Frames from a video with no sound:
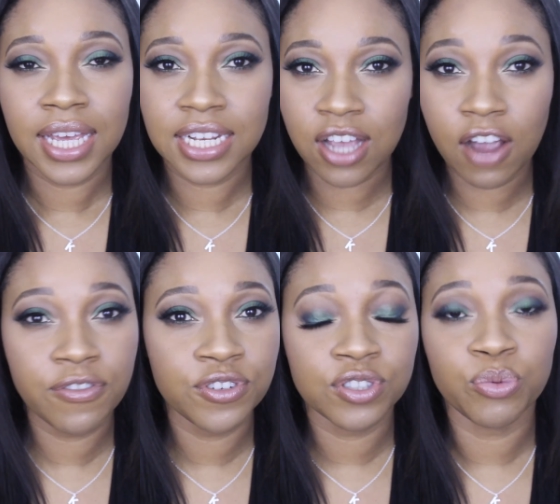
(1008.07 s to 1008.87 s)
it
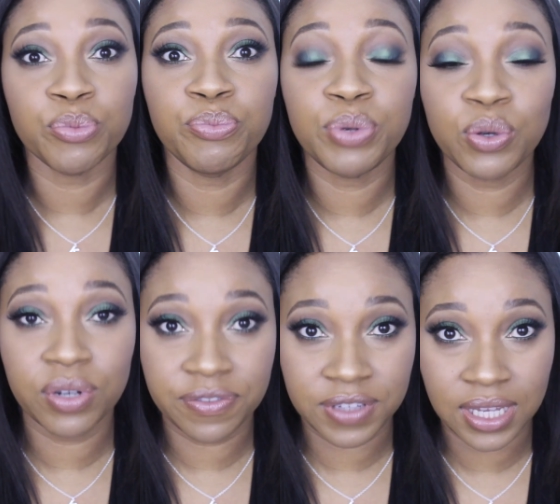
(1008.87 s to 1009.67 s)
covers
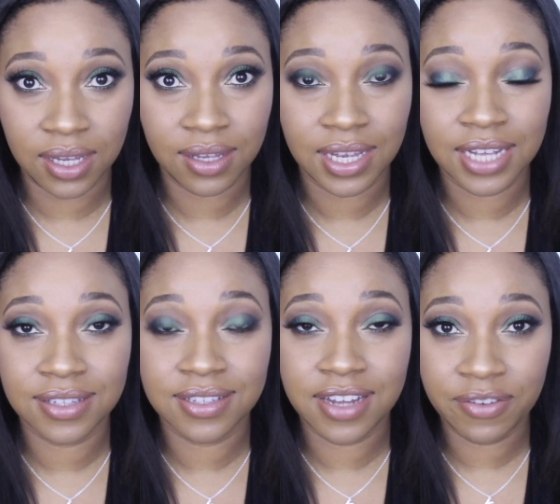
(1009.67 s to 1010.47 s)
beautifully.
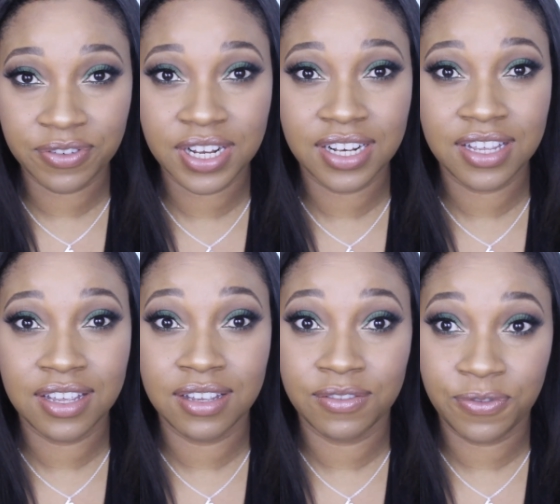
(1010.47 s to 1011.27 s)
It's
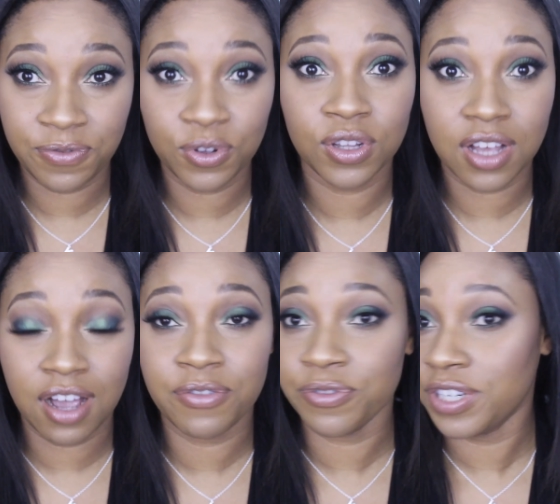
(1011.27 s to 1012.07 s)
definitely full
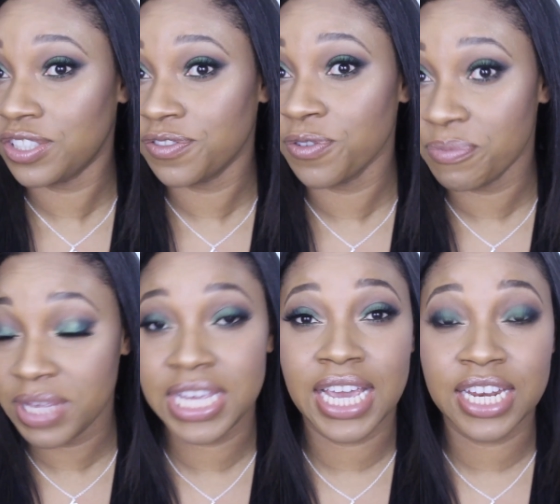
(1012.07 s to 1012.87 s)
coverage for
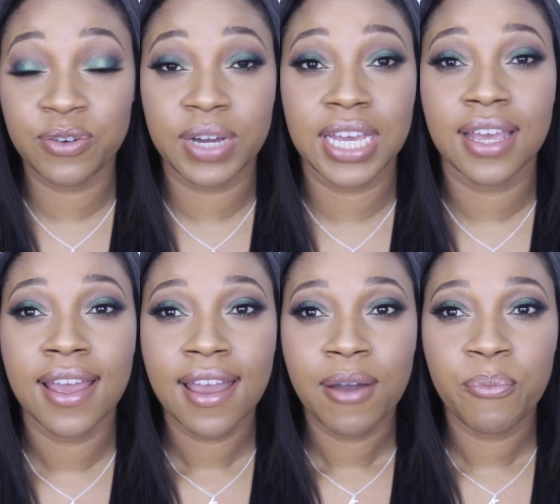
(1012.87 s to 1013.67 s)
me anyway,
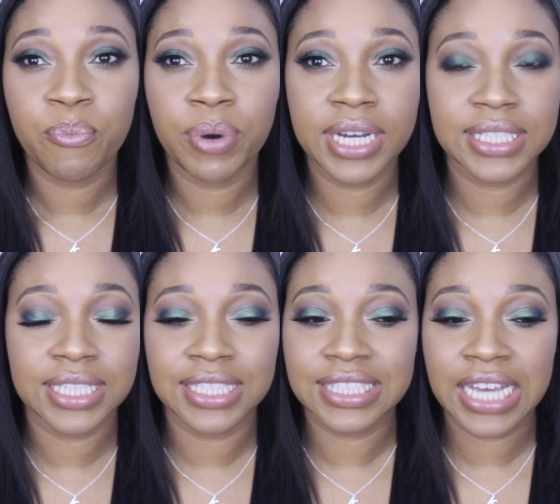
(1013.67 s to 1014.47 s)

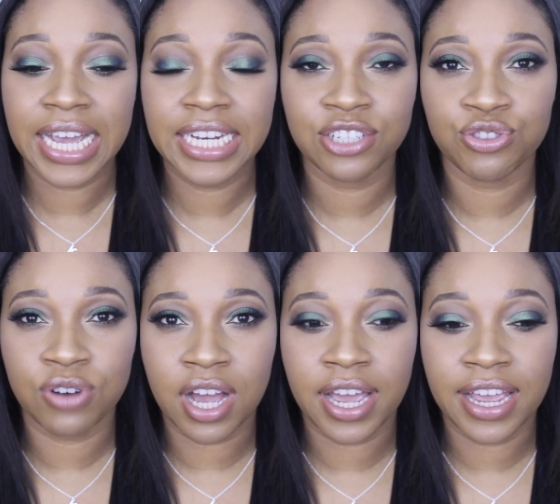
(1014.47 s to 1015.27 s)
but it's kind of
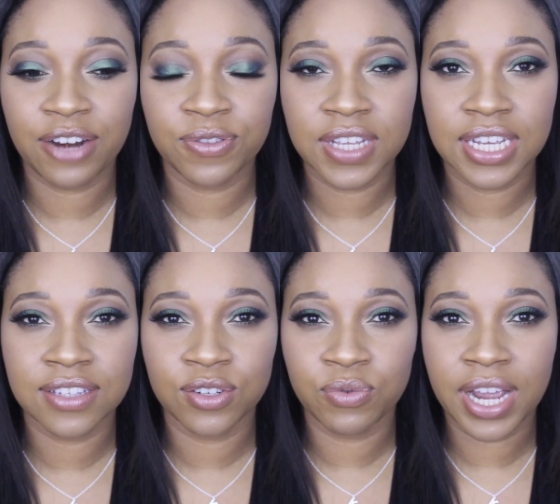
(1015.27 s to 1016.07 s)
dry. I don't think
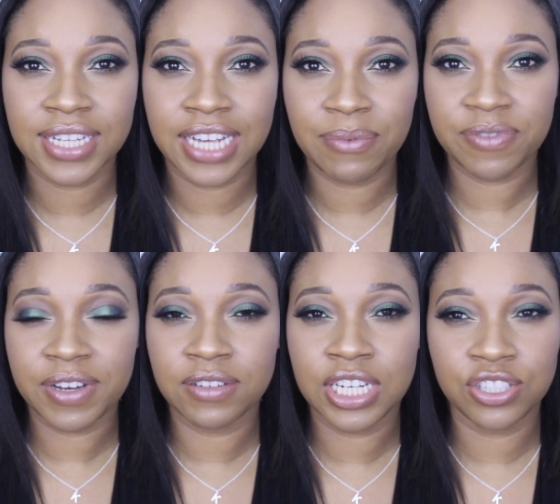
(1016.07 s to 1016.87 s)
it's the right type of
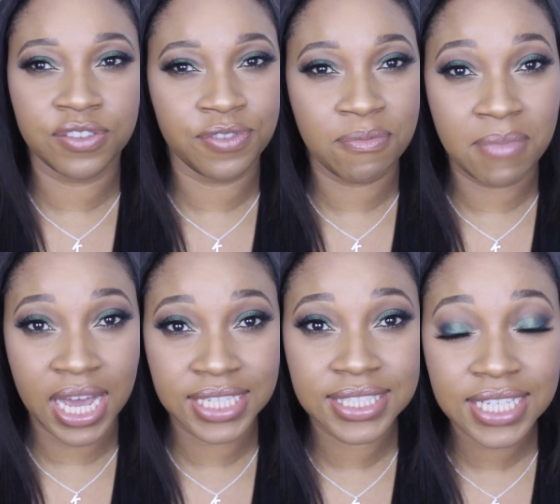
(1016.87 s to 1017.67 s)
foundation for
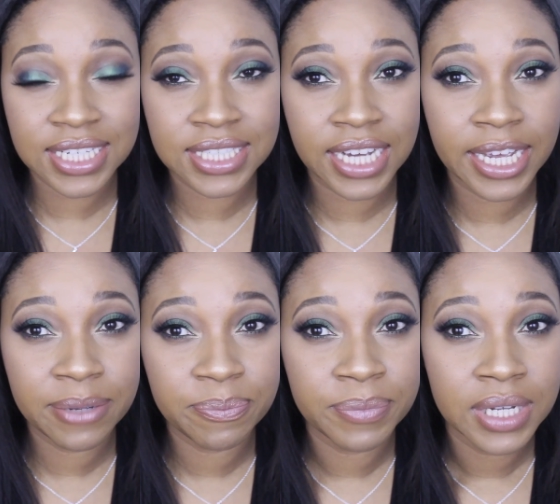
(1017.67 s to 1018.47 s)
my skin
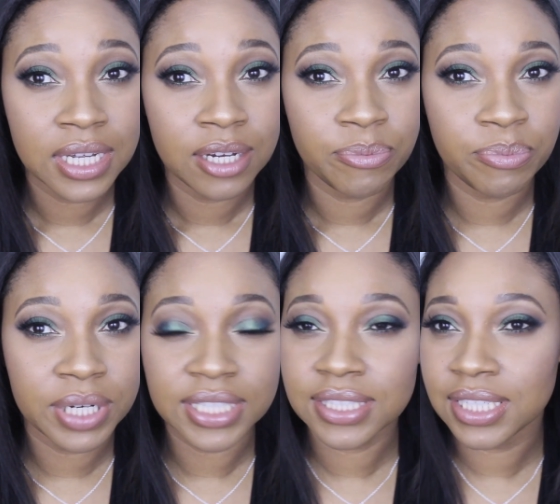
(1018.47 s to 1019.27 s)
type,
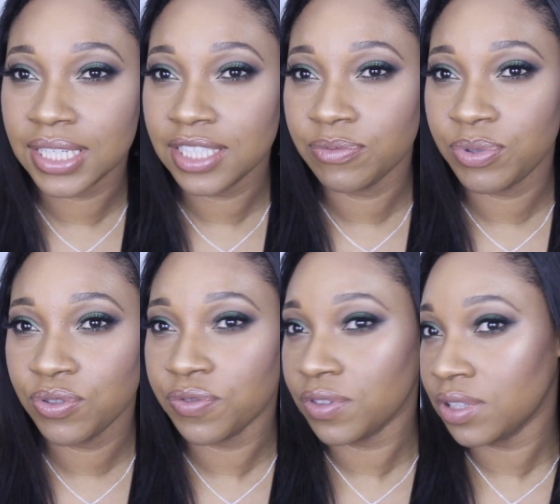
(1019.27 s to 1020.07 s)
but it is
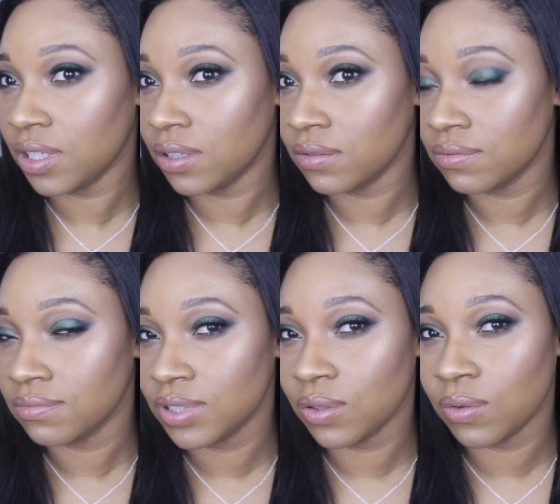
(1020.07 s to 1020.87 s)
beautiful though.
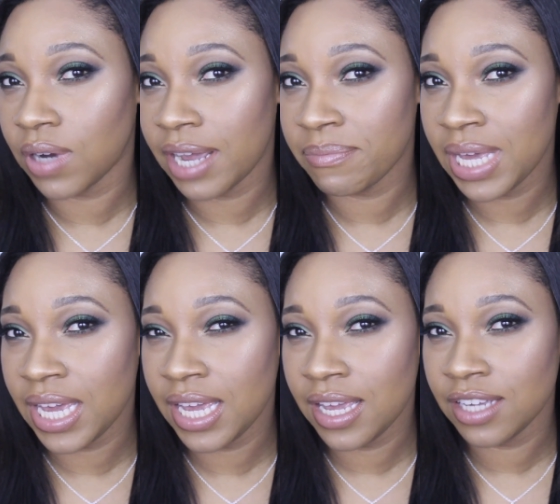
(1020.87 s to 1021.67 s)
So I
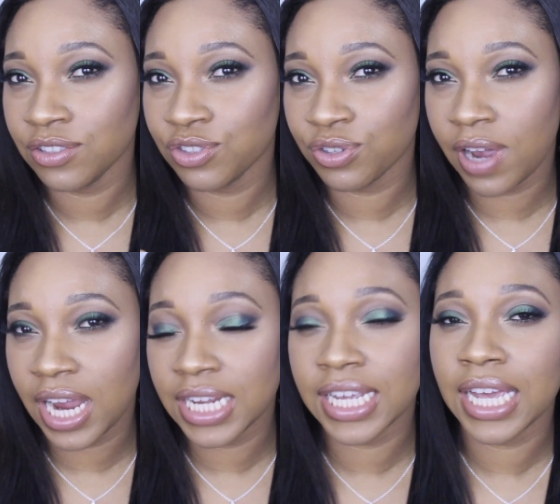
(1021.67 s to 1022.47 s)
may try
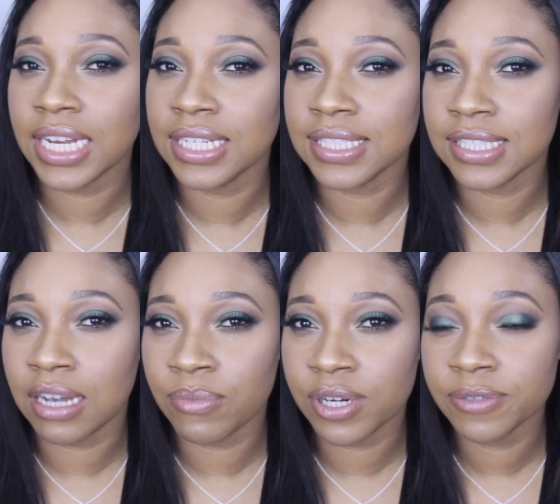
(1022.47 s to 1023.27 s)
it again in the
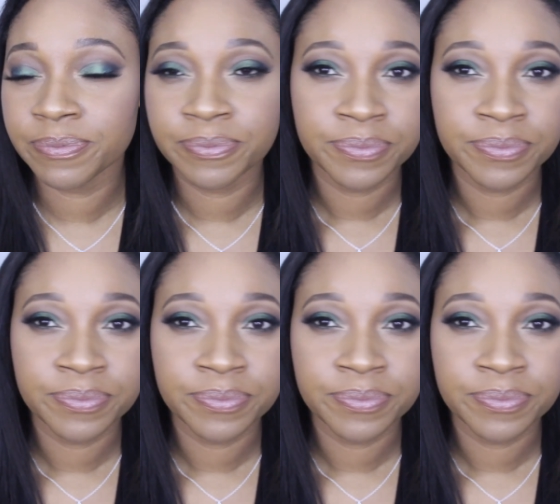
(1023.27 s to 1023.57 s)
summer